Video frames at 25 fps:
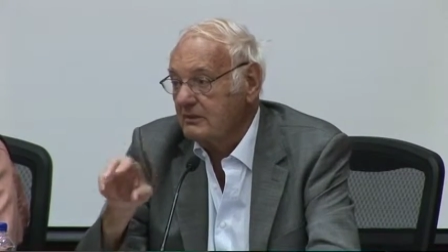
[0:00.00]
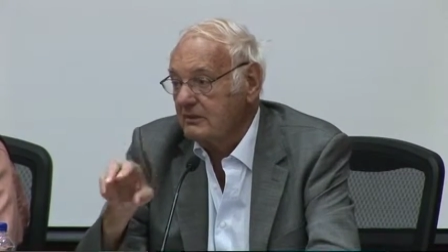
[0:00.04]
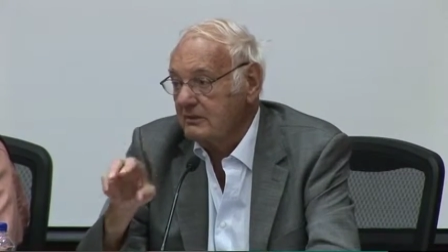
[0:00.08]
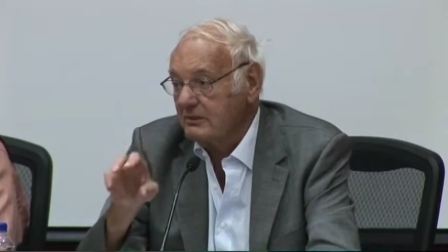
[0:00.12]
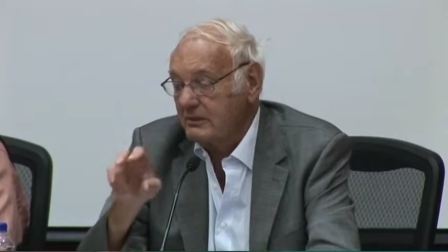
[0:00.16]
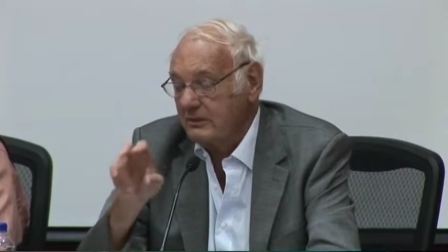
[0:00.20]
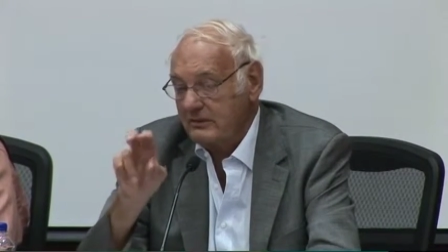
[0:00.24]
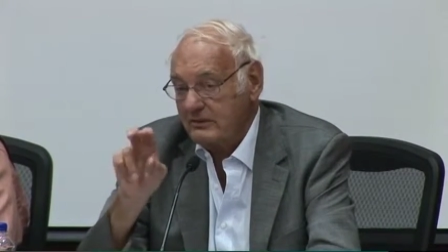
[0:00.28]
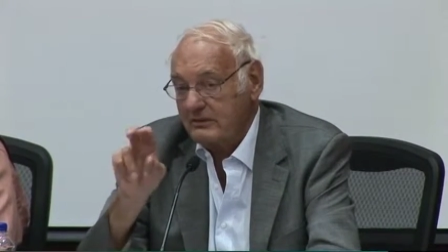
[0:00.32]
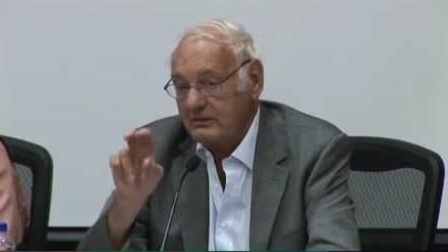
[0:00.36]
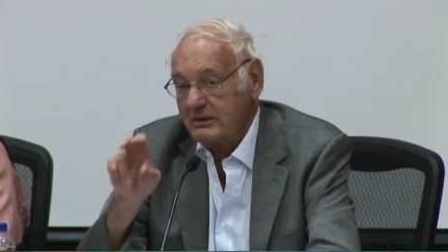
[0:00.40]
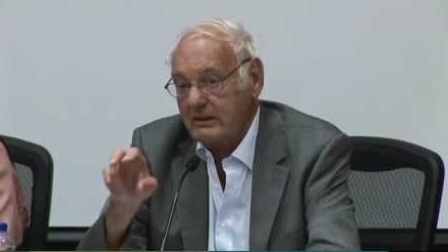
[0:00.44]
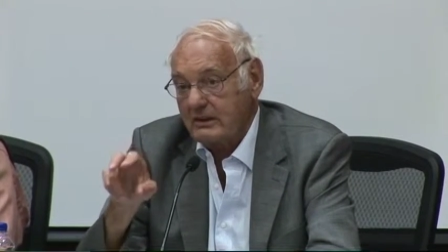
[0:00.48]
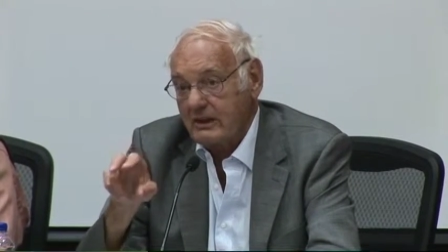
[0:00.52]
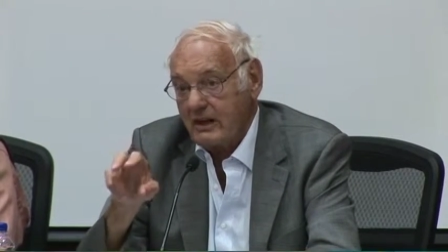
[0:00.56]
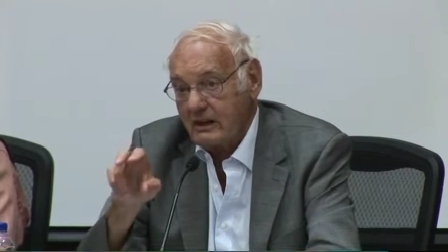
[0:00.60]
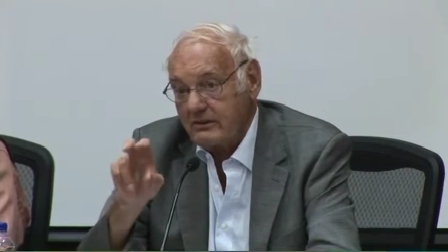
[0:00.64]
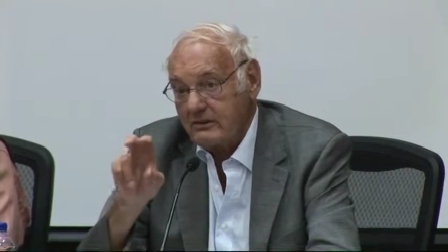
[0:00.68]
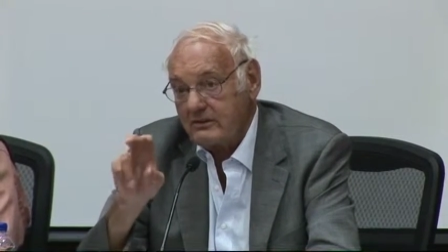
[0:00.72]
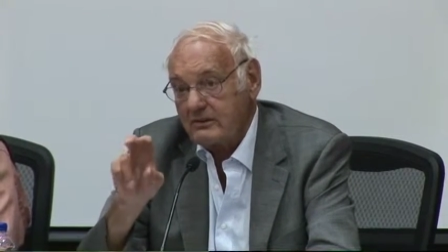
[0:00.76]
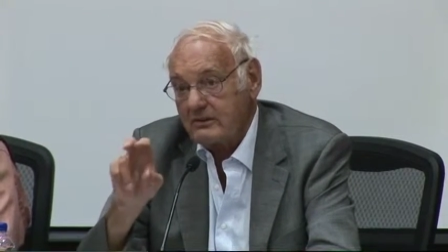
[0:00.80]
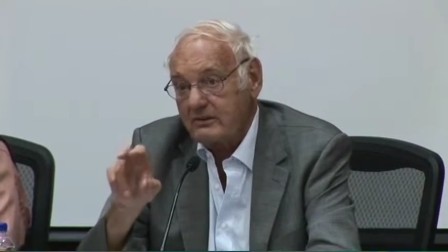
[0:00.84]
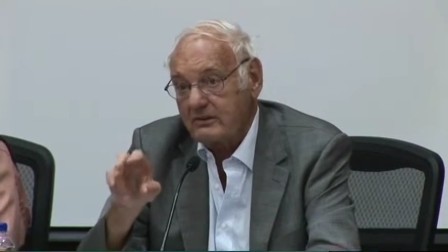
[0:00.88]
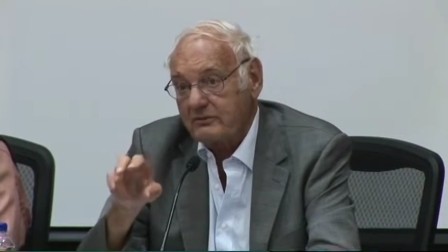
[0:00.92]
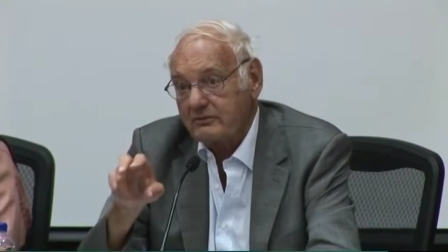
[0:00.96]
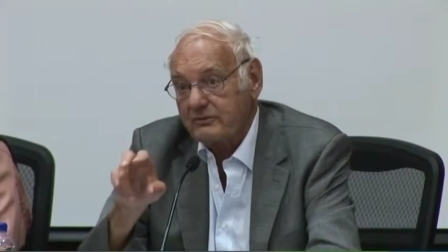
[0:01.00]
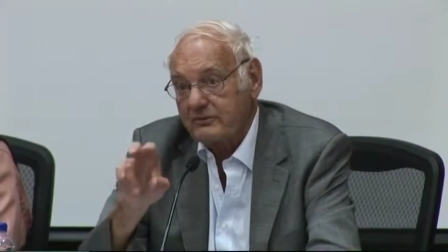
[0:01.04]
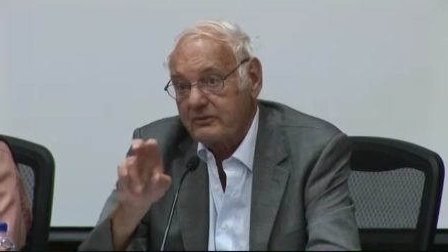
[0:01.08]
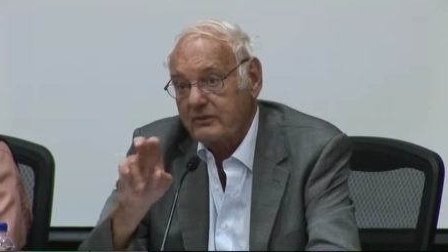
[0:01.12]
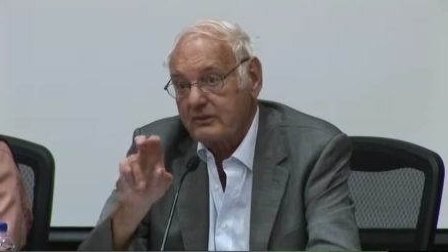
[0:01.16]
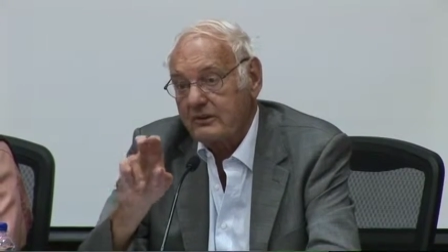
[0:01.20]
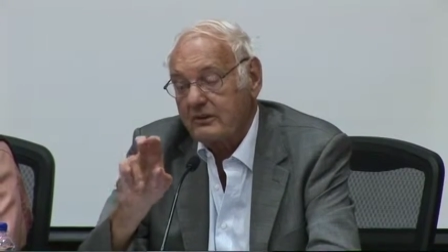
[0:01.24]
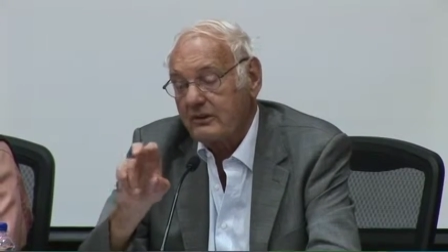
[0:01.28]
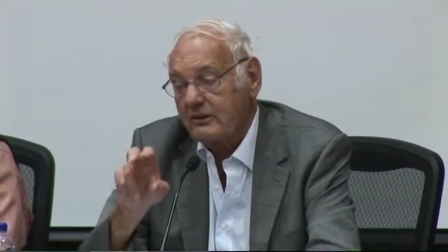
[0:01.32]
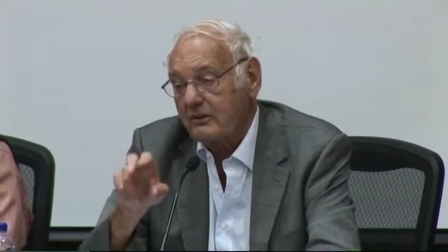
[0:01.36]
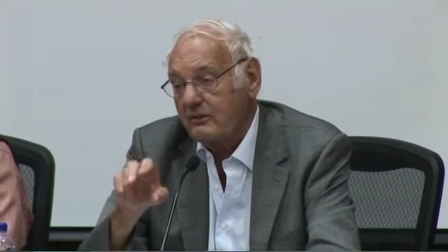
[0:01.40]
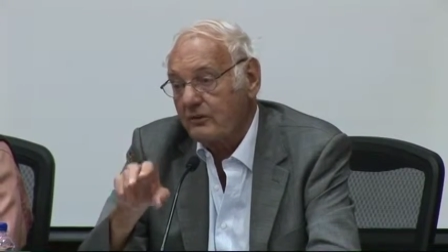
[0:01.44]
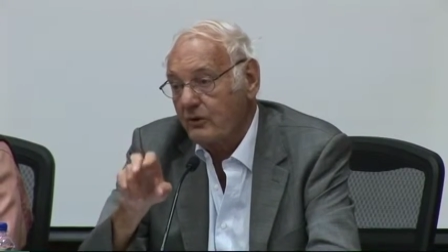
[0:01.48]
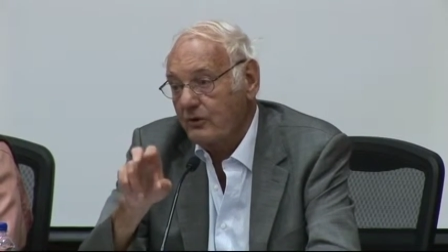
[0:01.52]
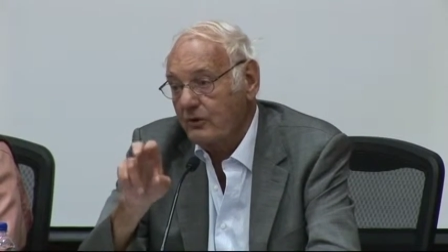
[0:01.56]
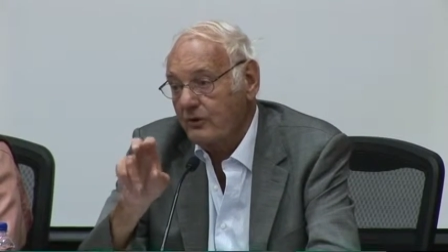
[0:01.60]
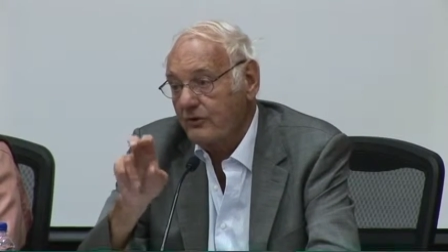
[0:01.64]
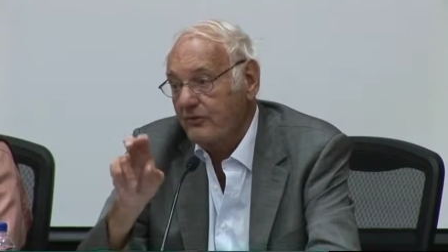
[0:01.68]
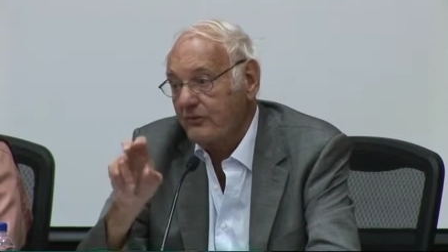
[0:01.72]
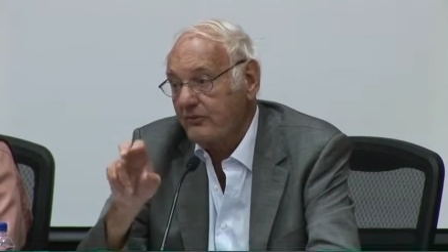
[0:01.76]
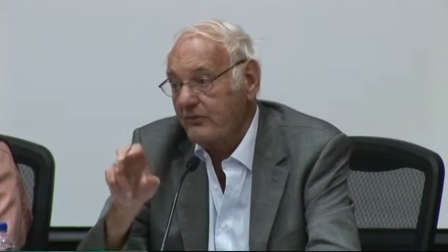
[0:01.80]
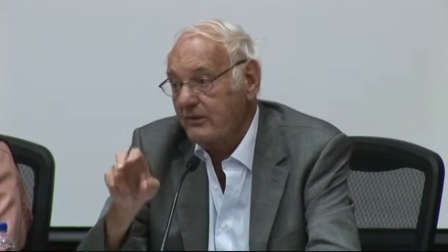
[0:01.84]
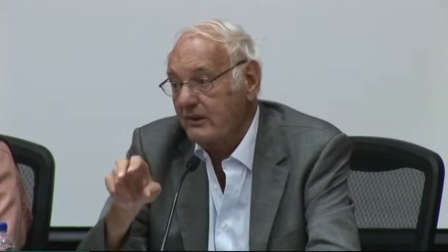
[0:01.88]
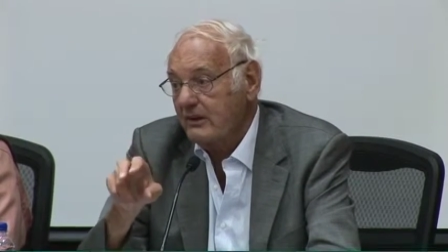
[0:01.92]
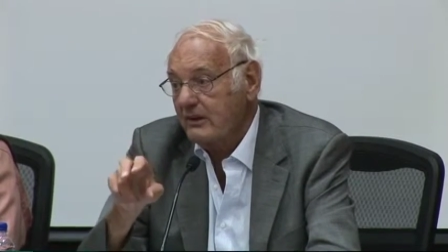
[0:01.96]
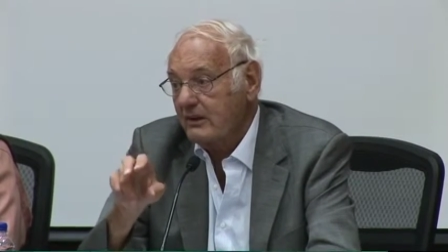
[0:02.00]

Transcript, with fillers: in the crust of the Earth,